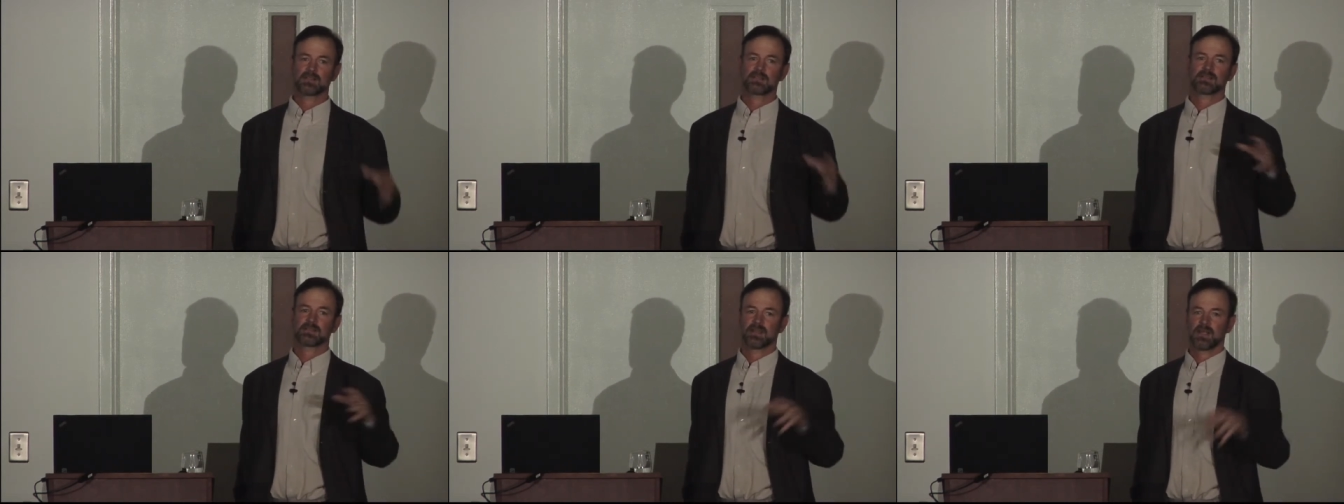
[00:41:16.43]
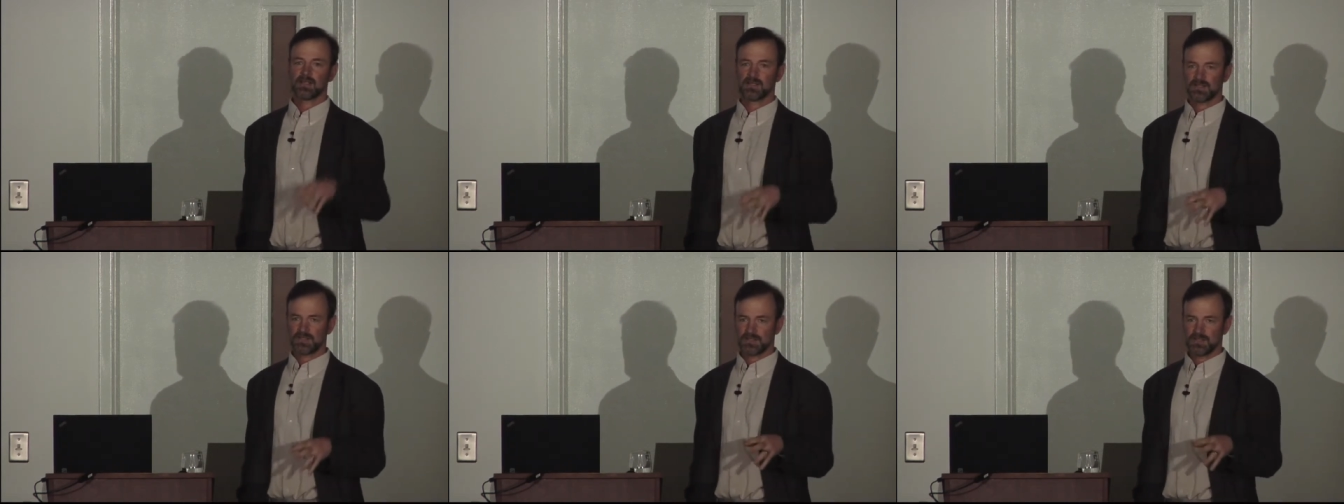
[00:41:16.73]

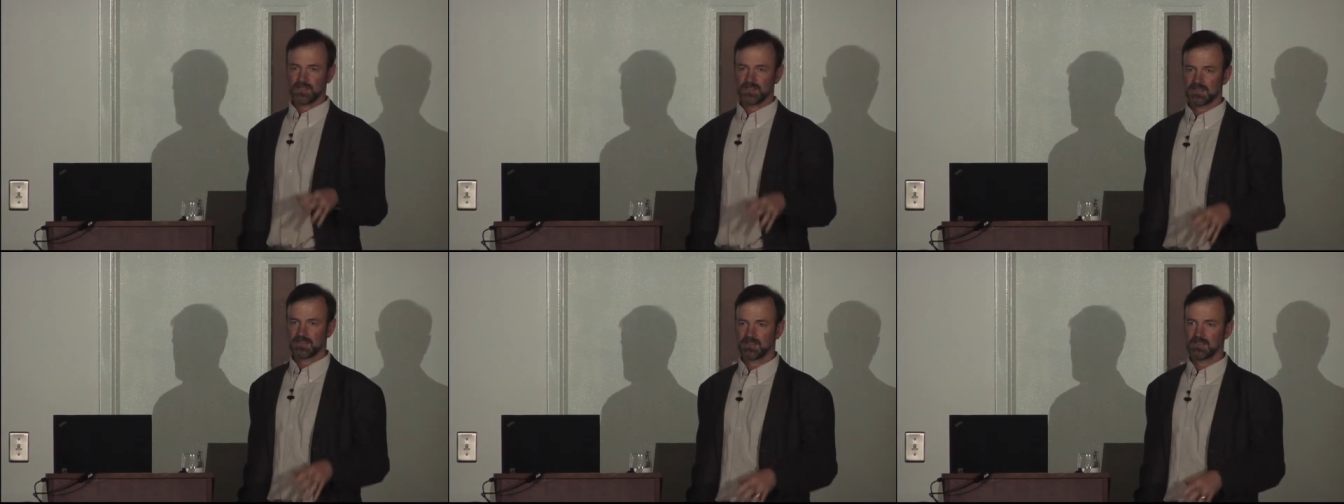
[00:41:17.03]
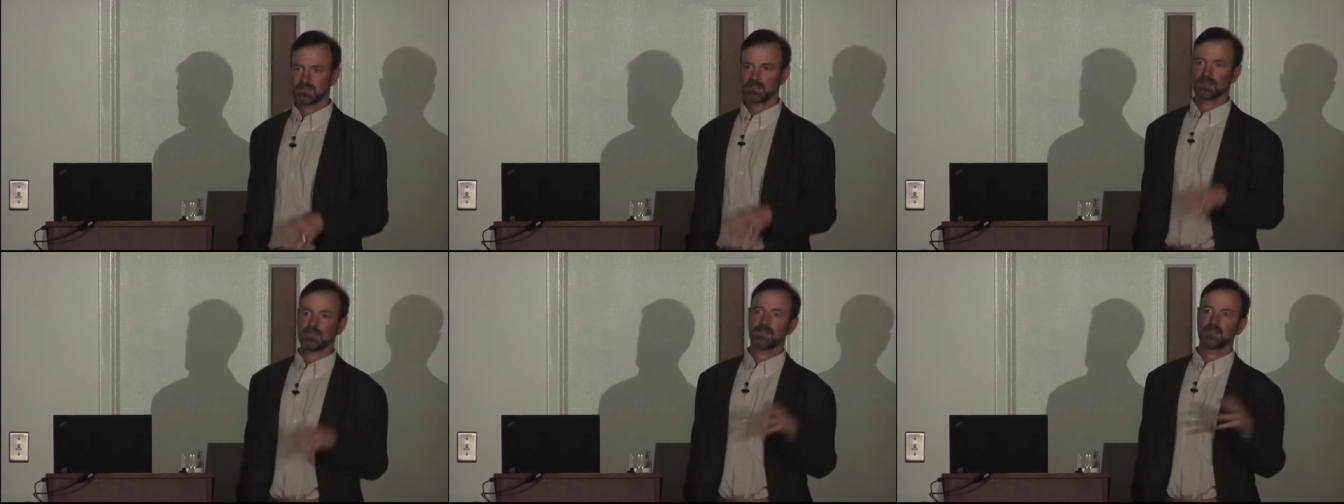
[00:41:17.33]
Salajeet
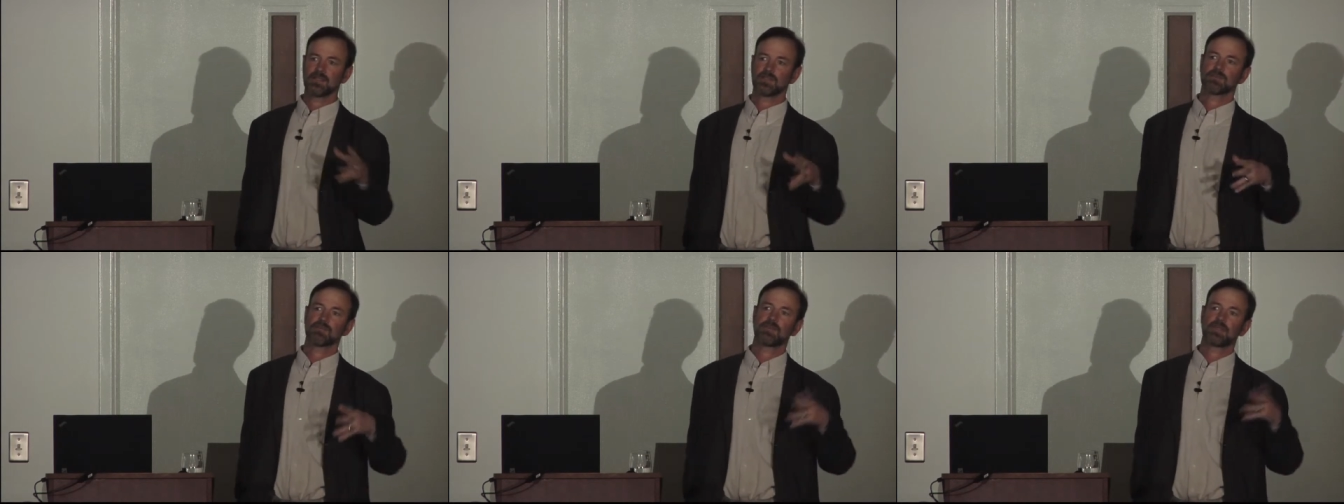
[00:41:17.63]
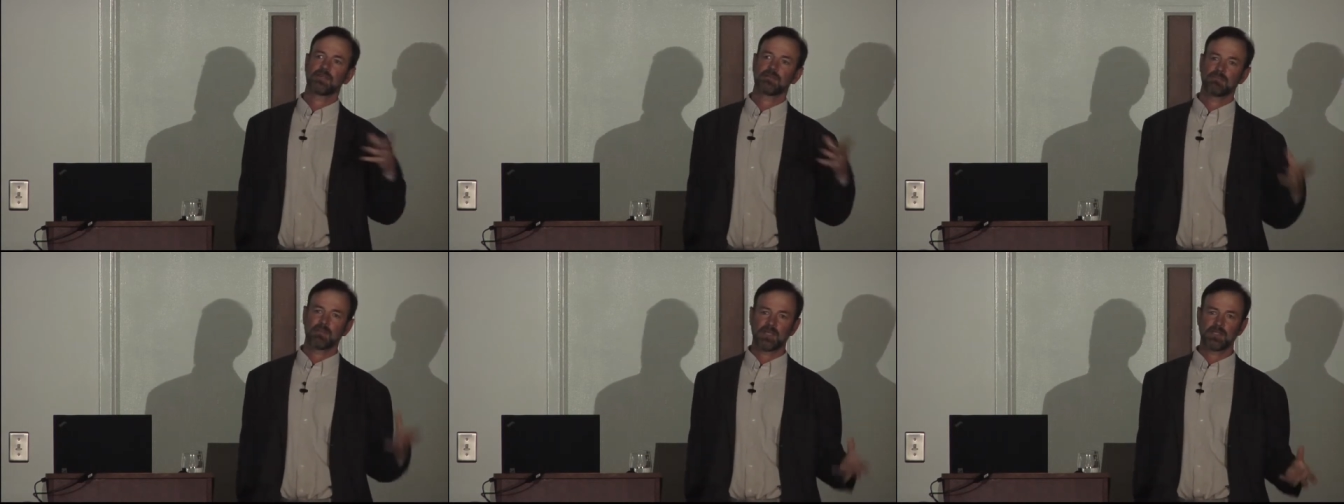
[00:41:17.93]
is an
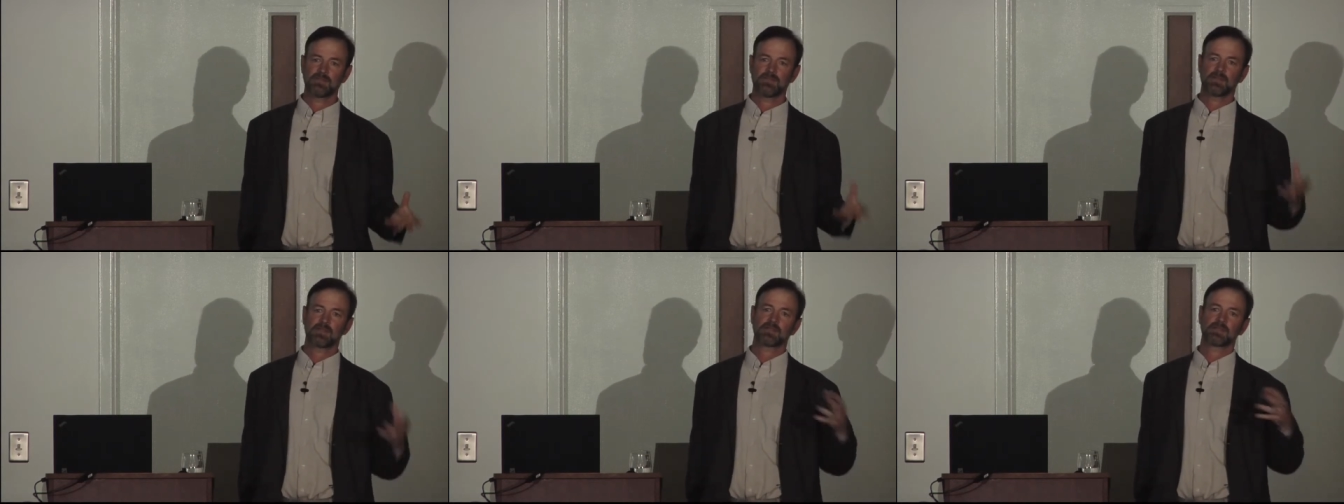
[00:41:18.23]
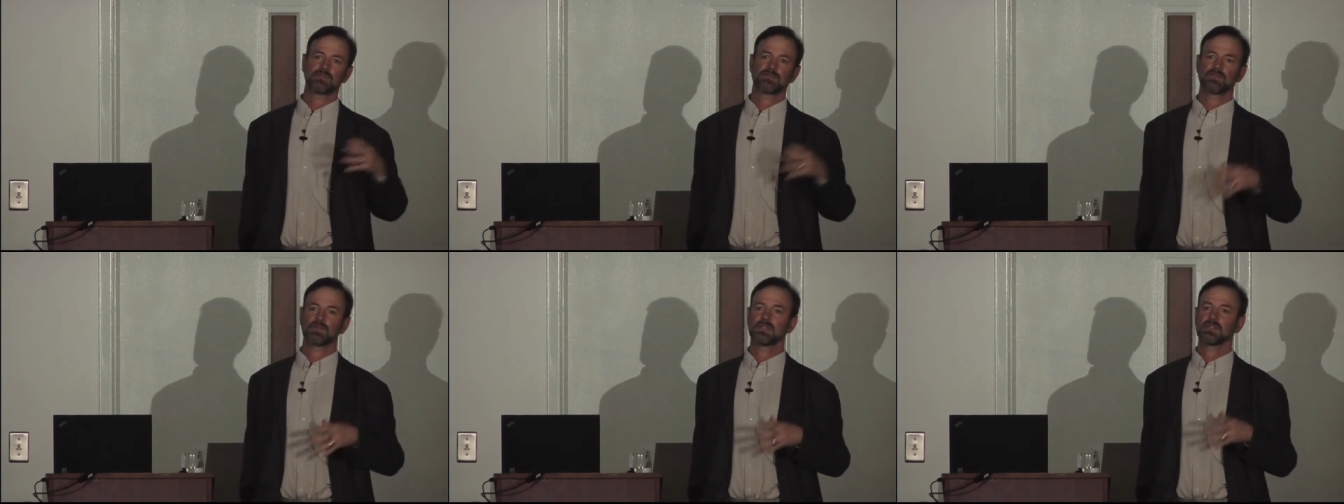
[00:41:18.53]
indurated matrix
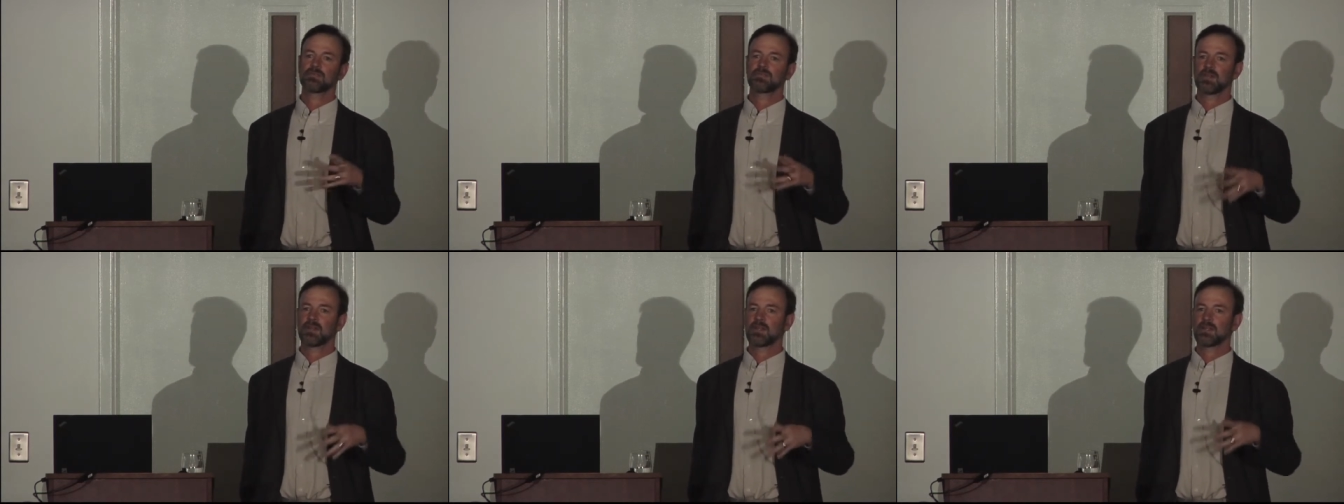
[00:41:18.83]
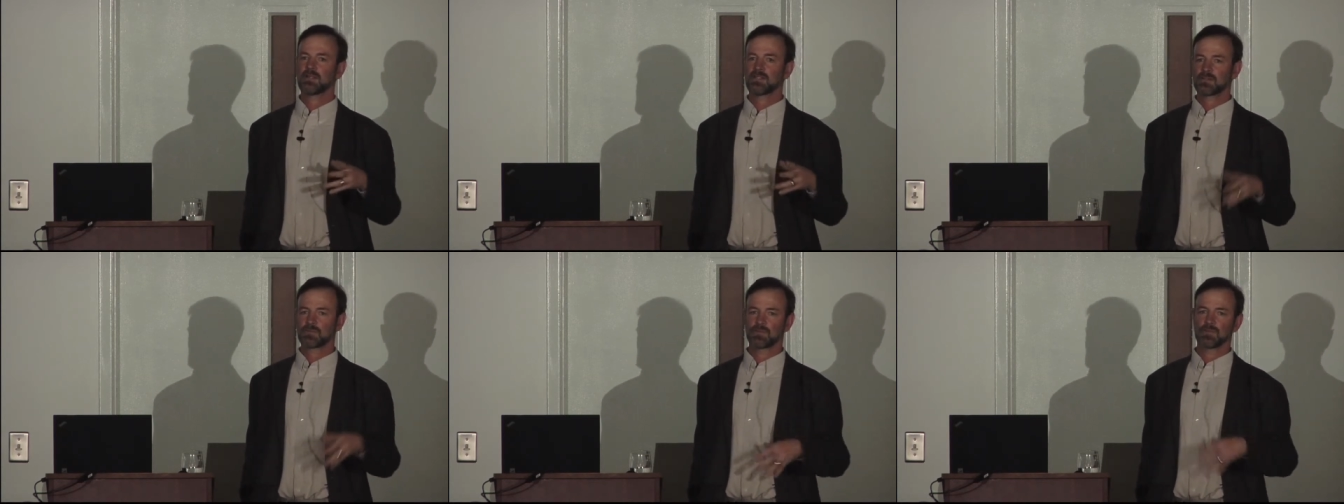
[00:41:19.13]
of woolly
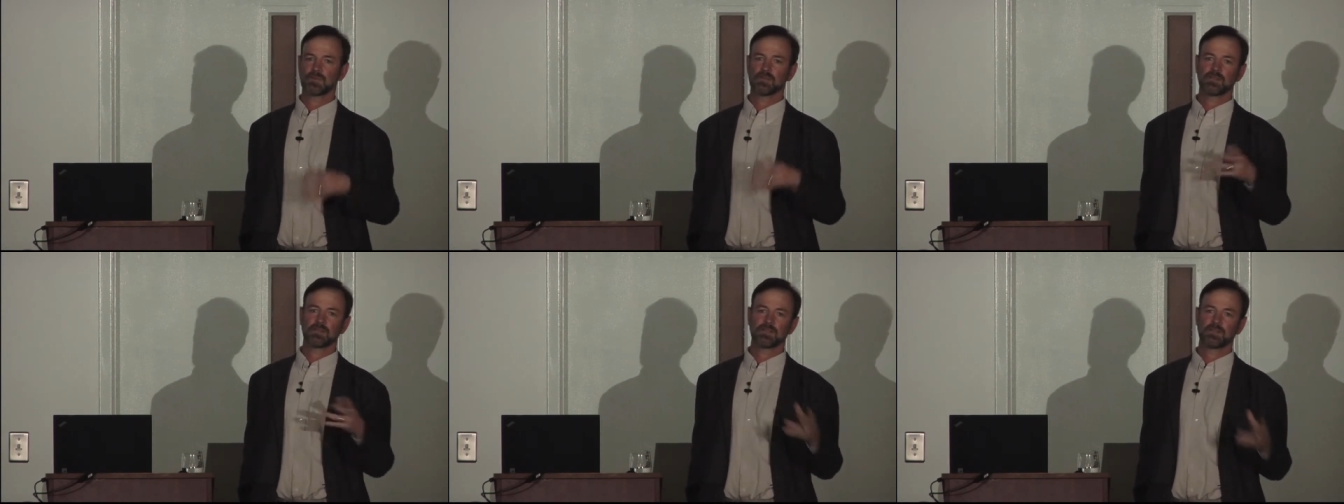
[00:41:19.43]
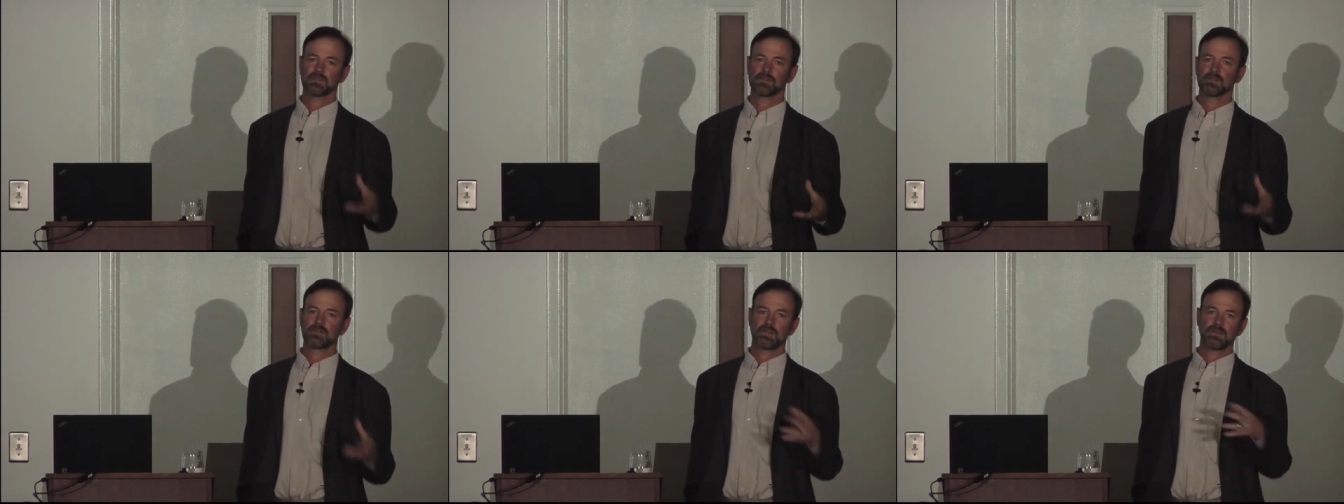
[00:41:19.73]
flying squirrel
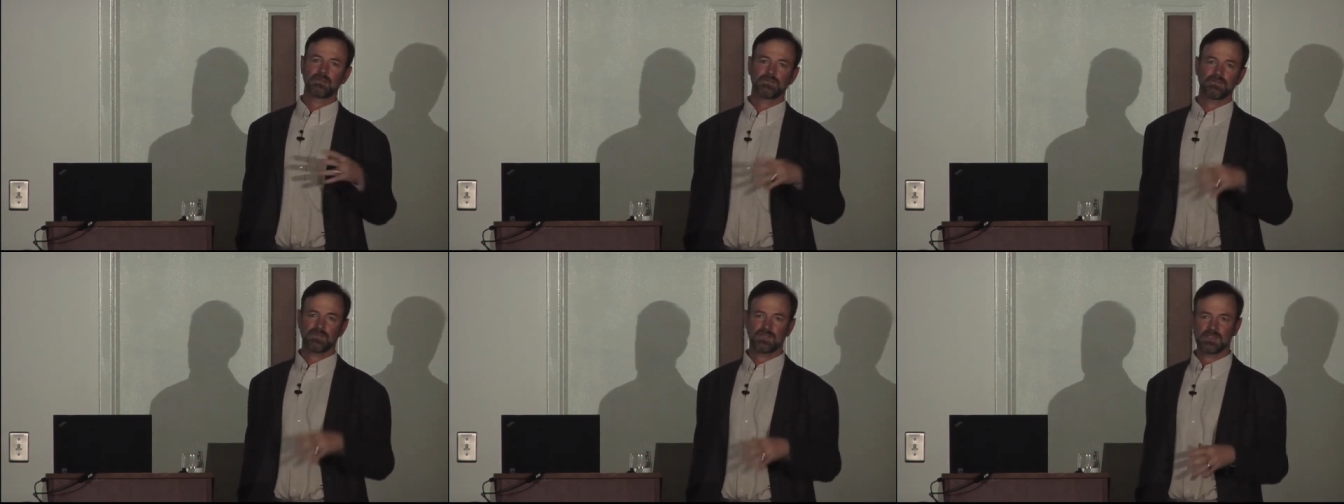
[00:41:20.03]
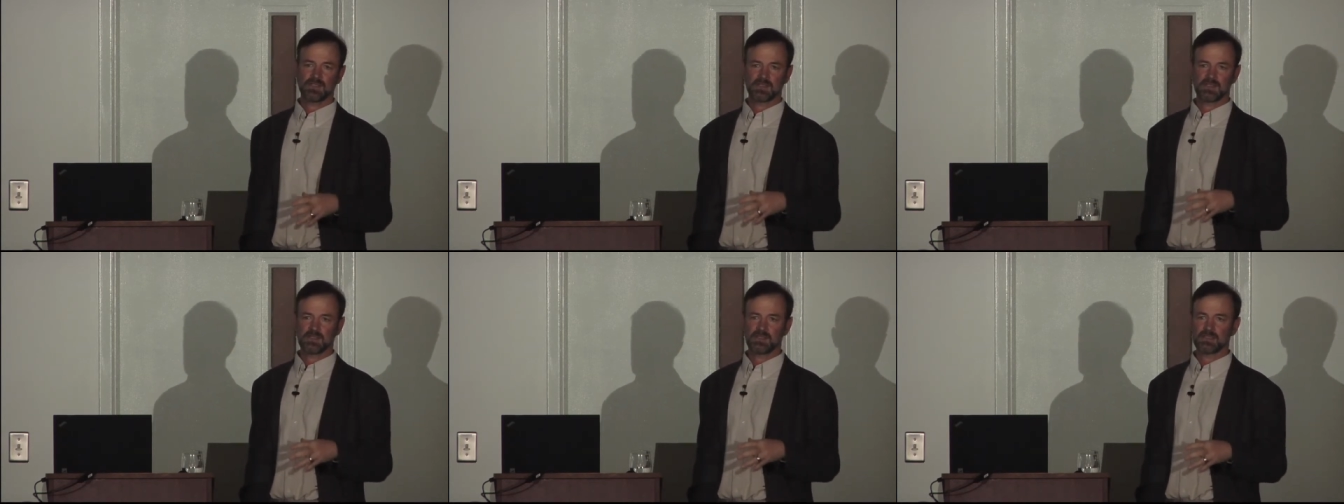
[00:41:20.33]
urine and
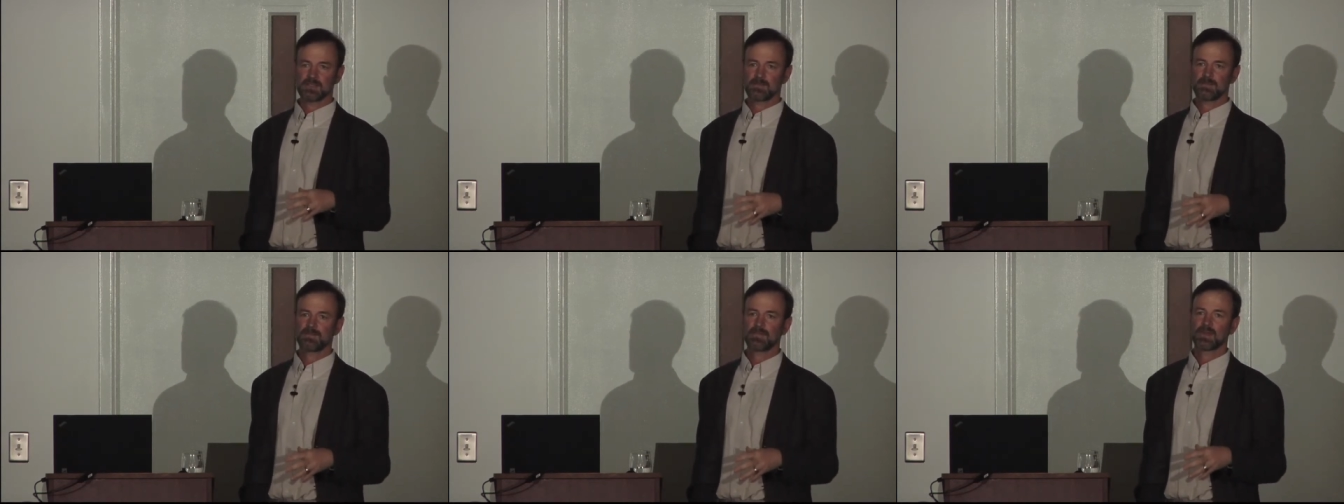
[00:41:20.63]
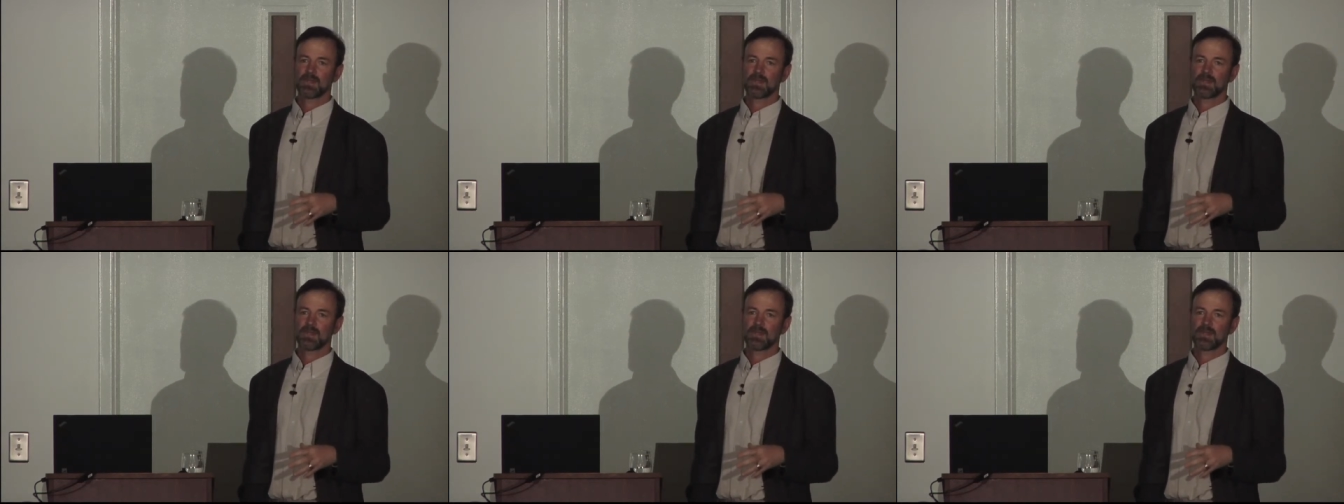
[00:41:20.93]
feces.